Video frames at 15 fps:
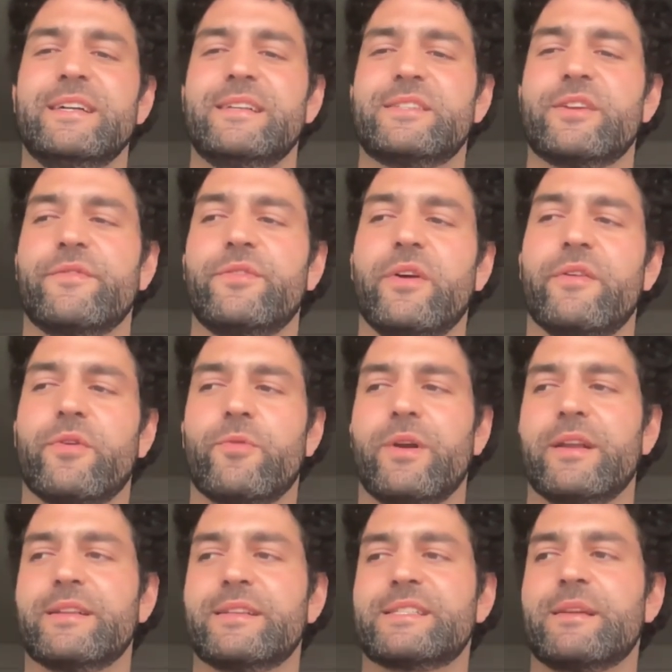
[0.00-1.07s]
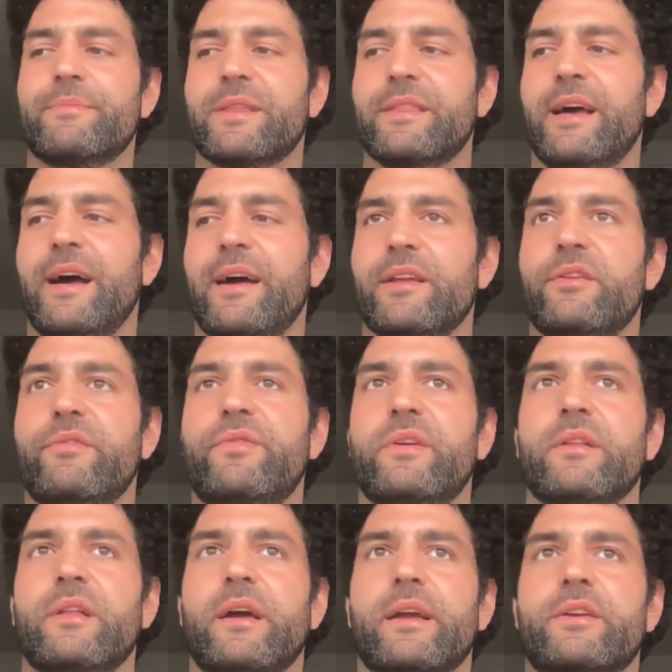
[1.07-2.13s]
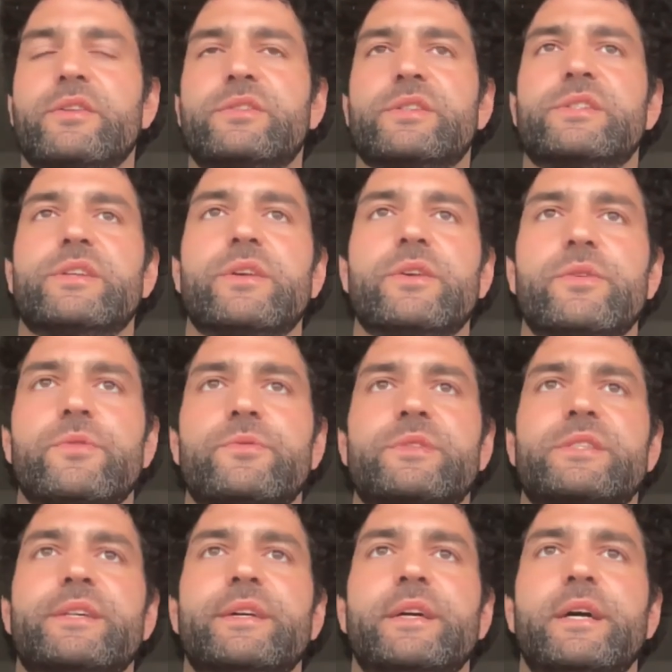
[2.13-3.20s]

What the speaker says: So if you ever run into something that you feel like could just use